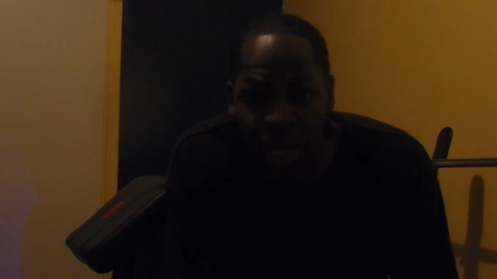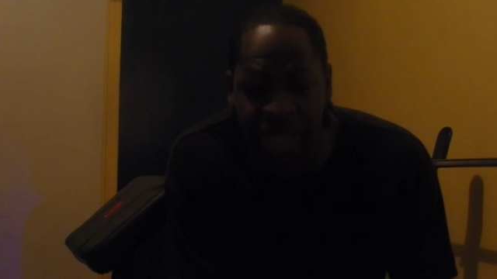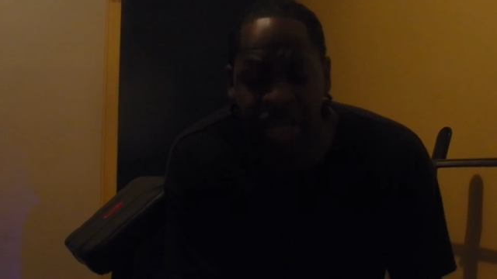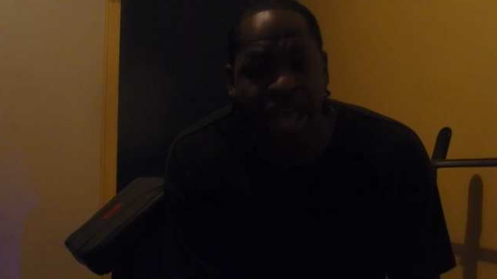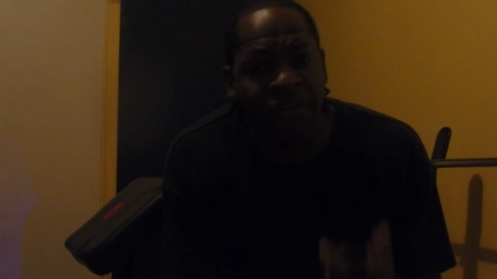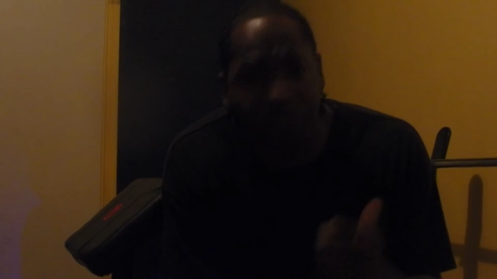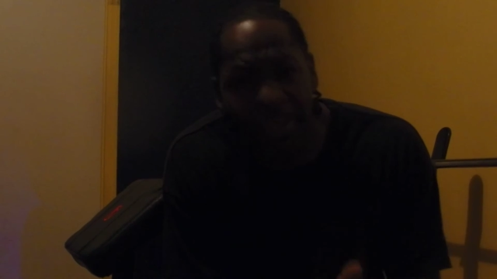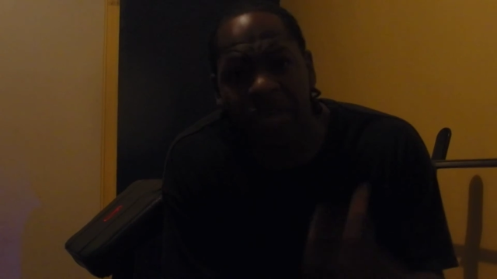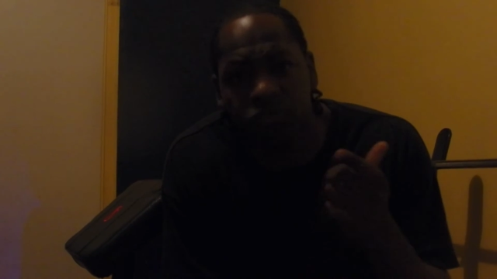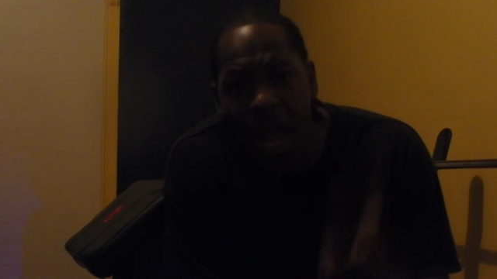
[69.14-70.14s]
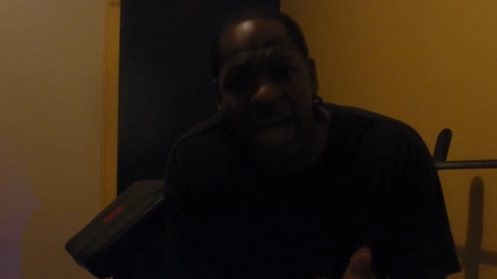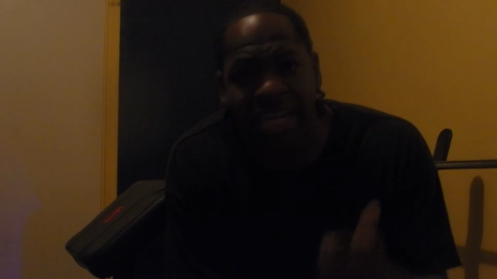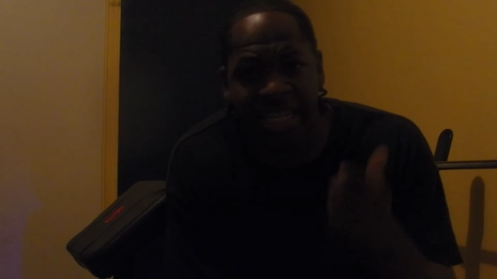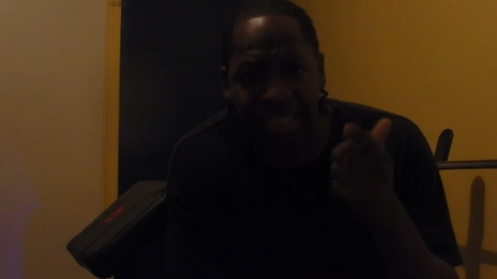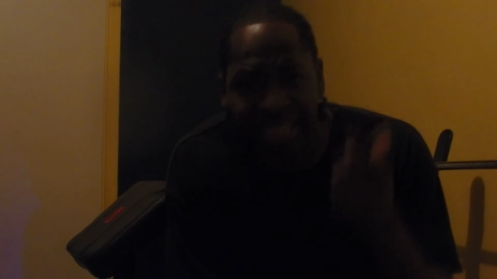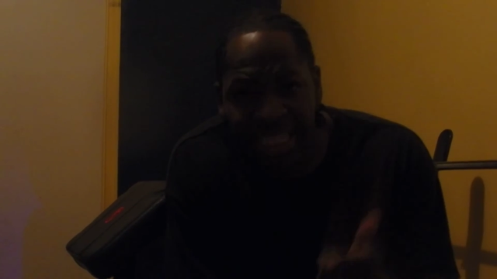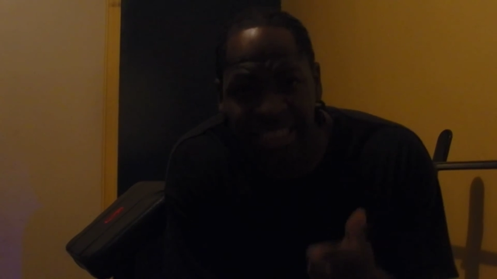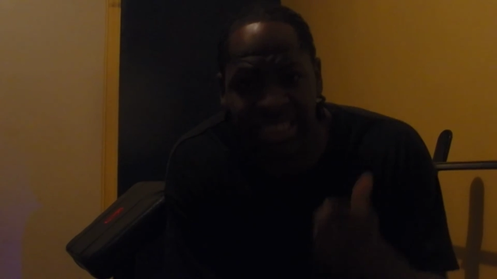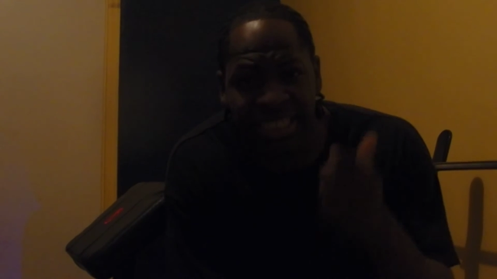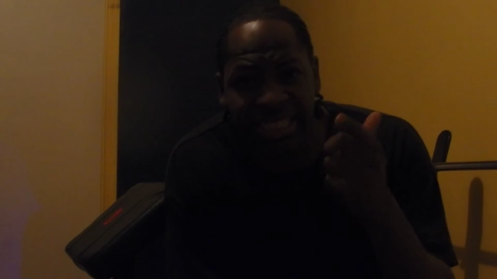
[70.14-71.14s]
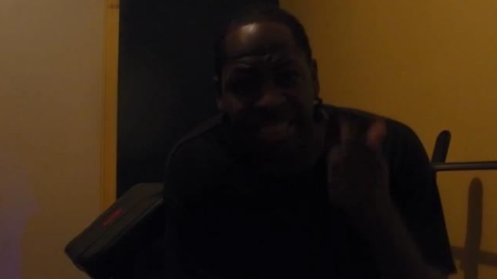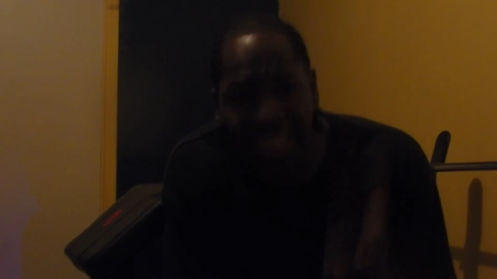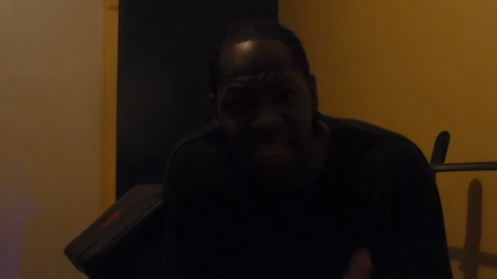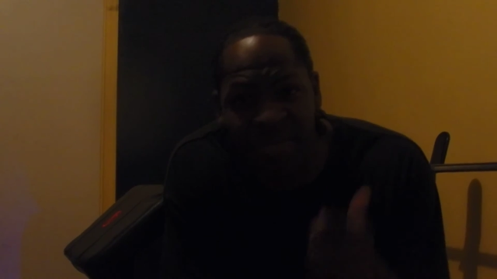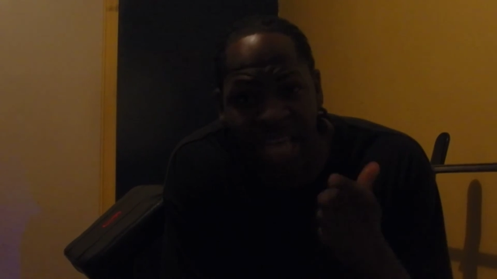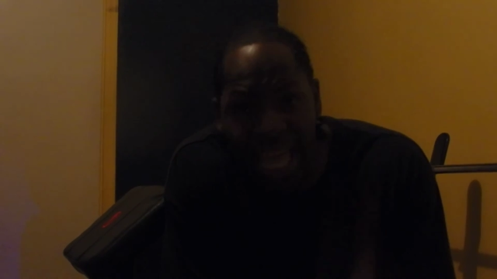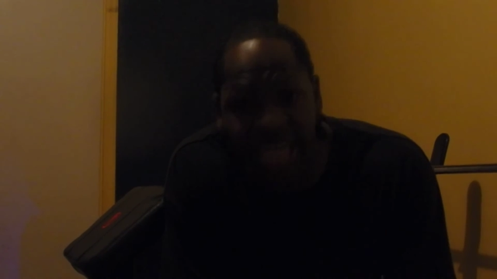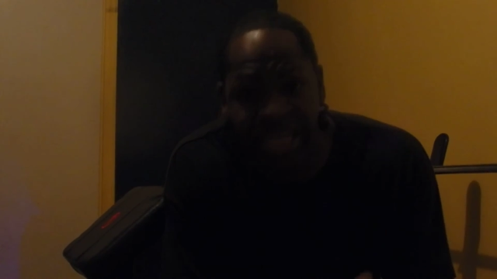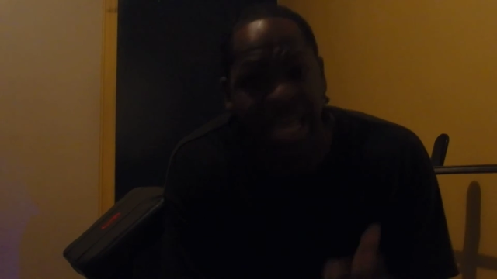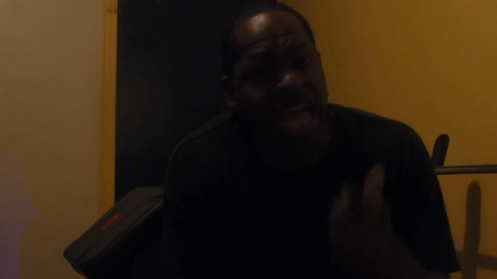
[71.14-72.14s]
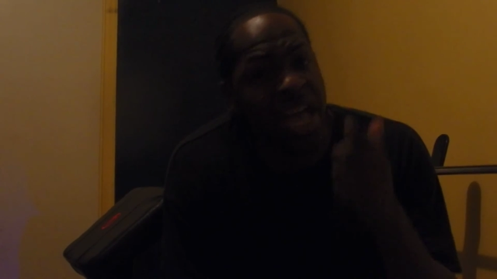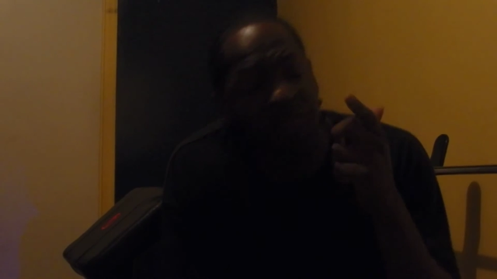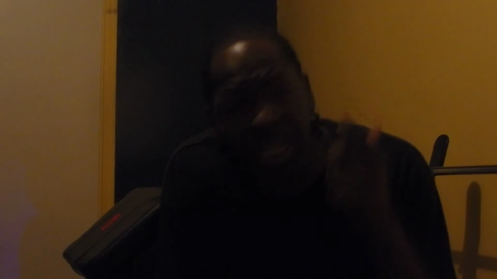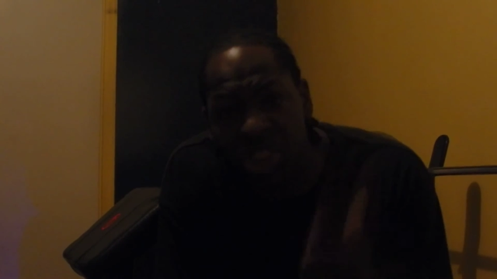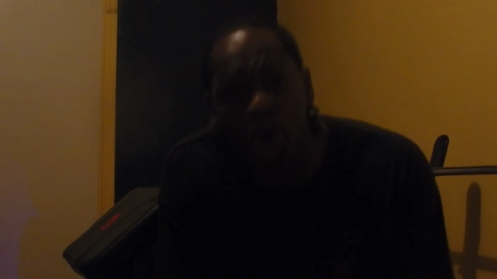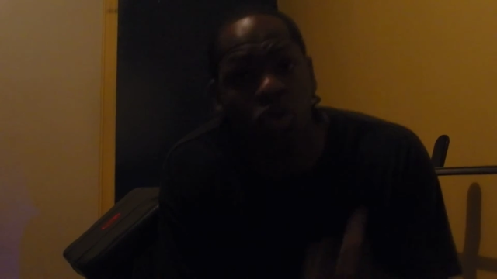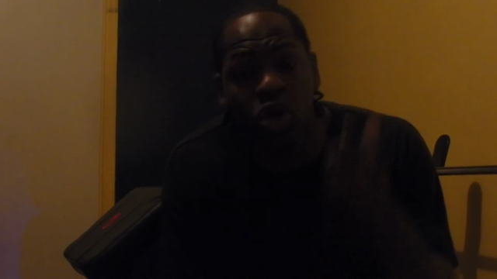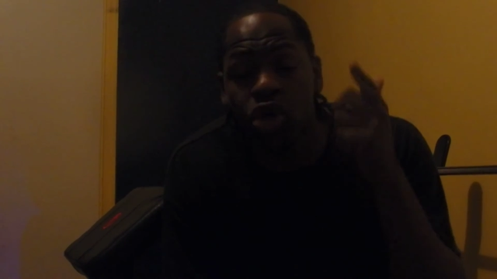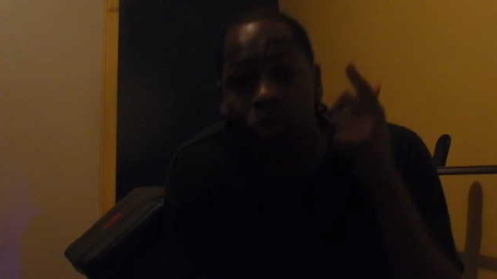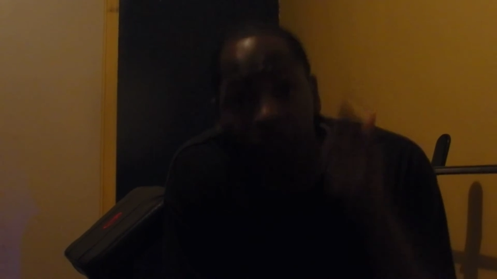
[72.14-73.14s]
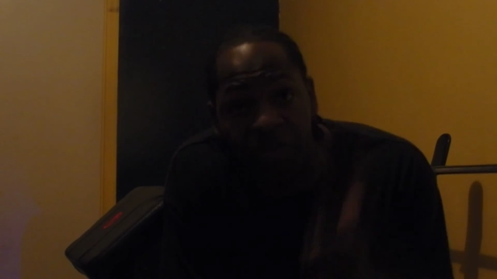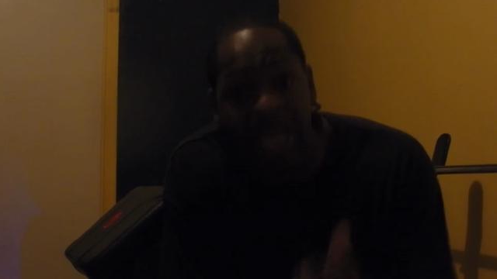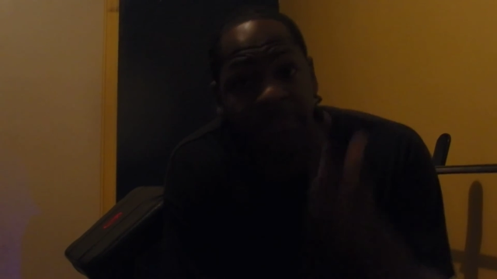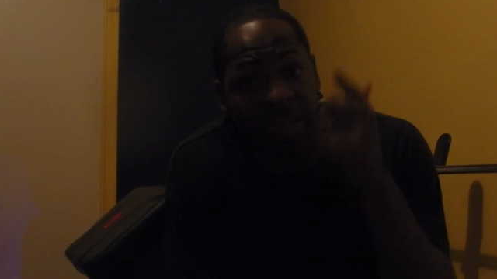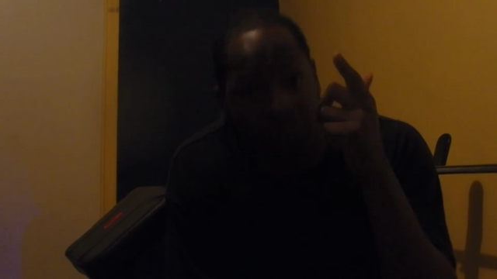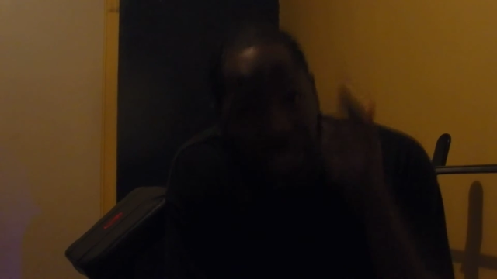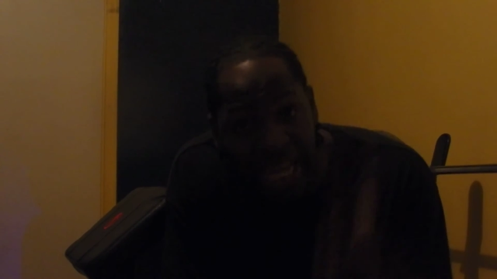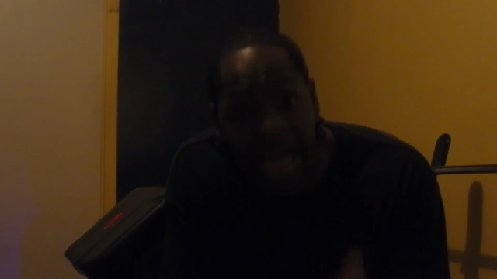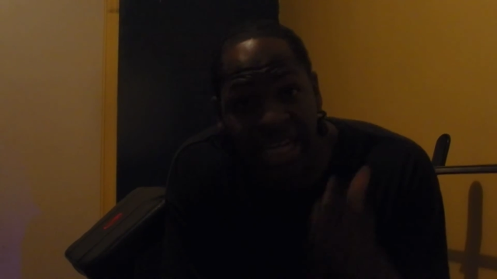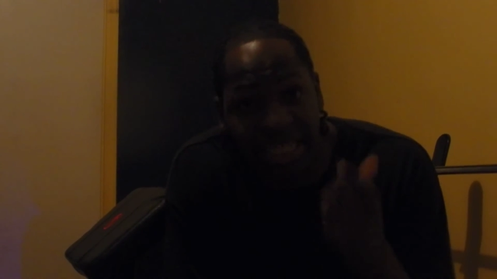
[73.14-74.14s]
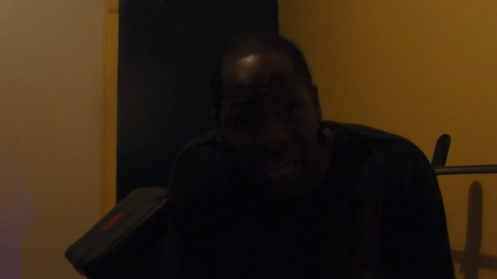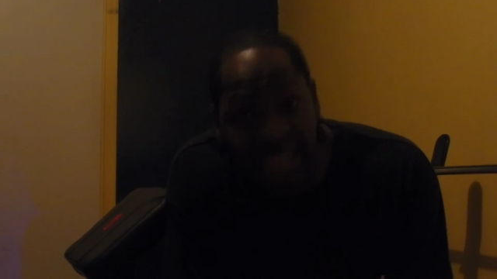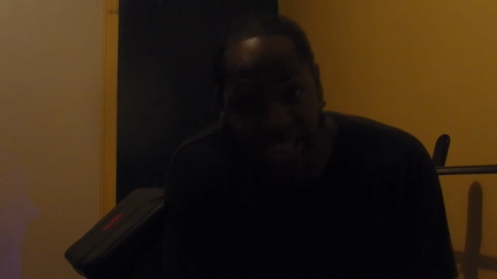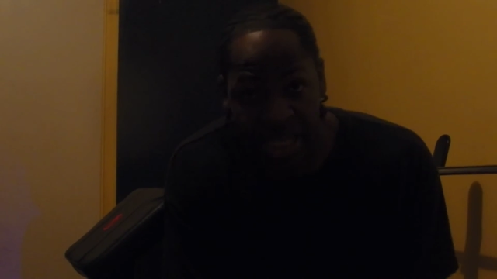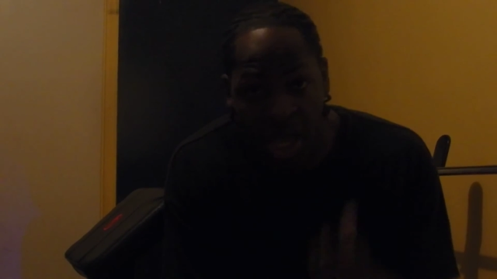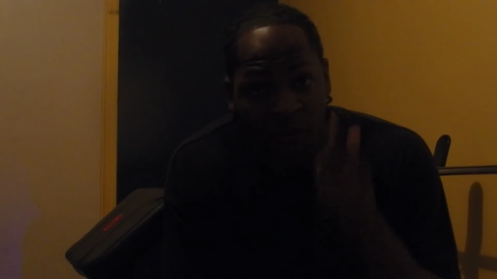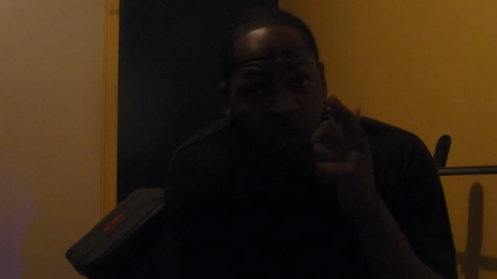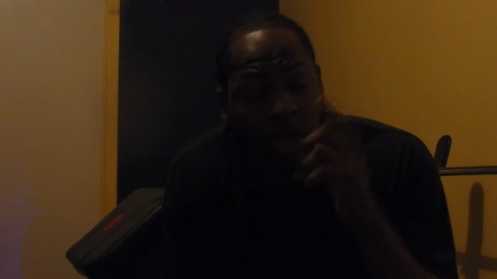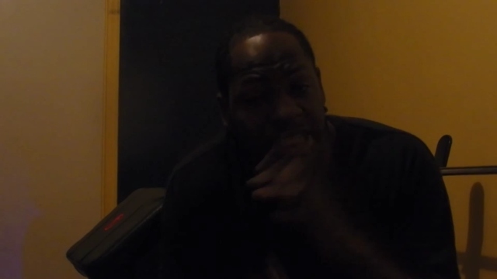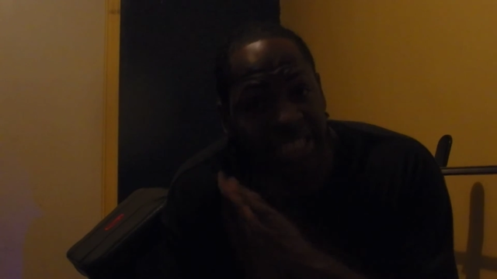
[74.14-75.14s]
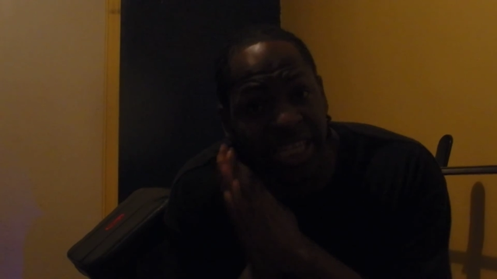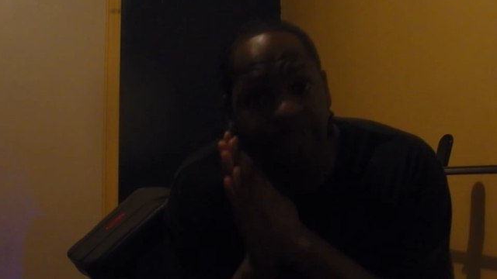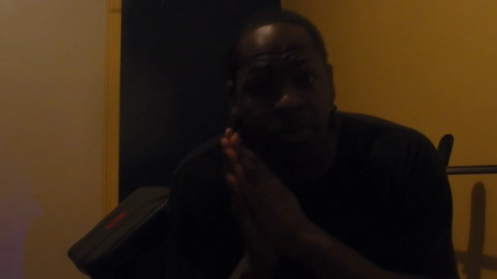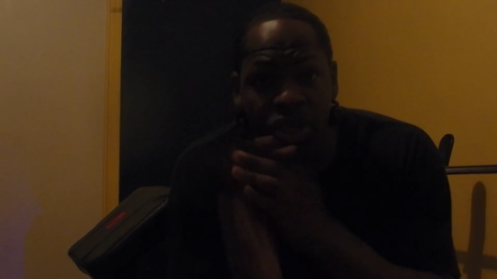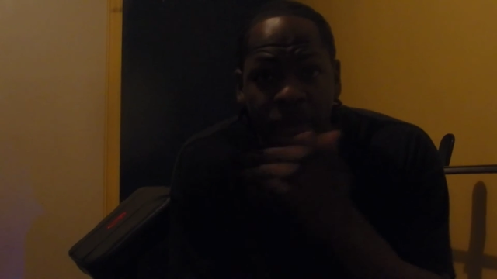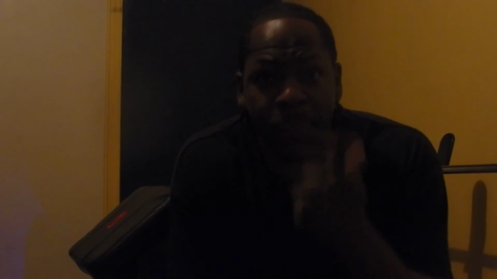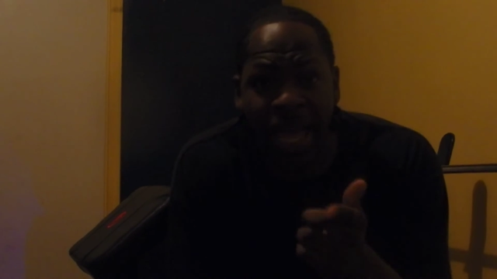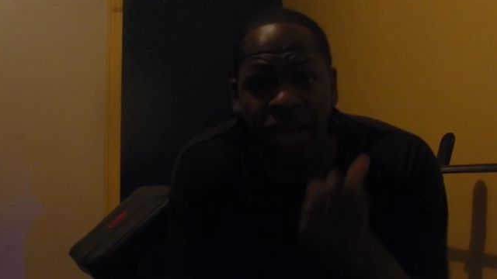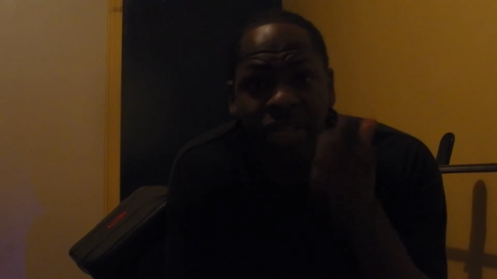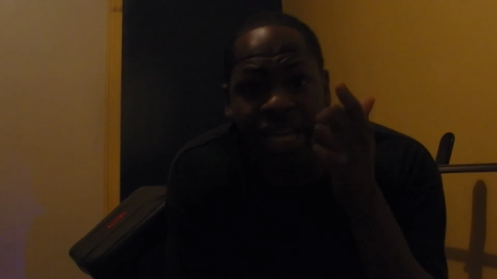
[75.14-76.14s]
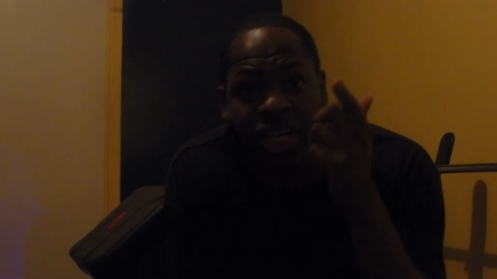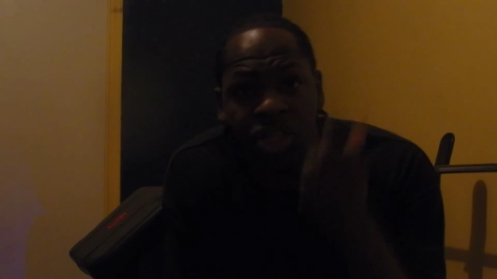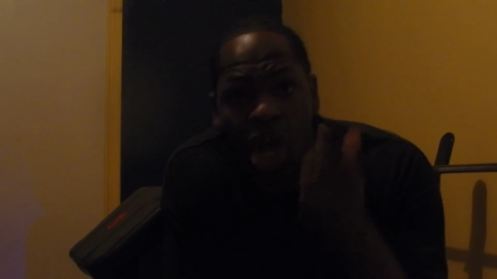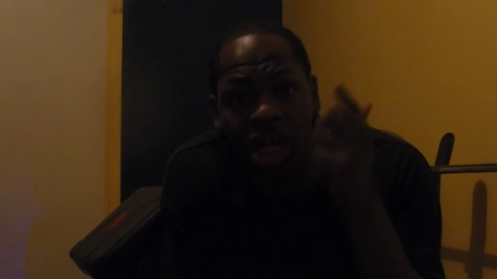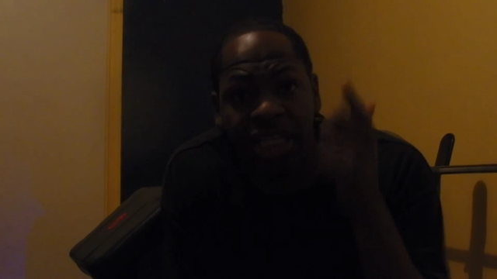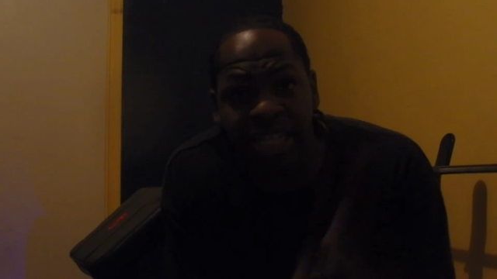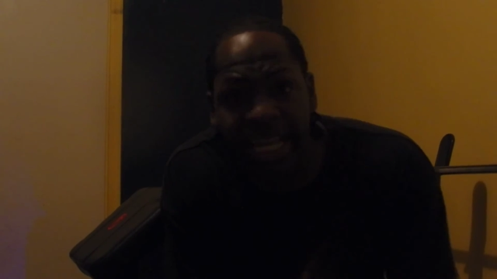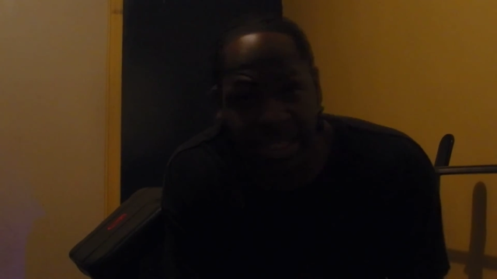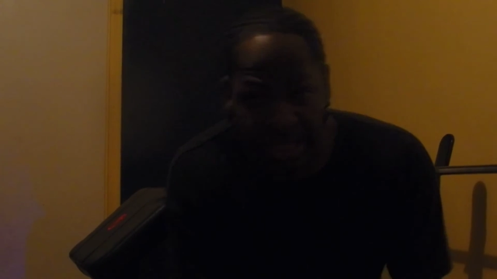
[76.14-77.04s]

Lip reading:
[unreadable: no face in view]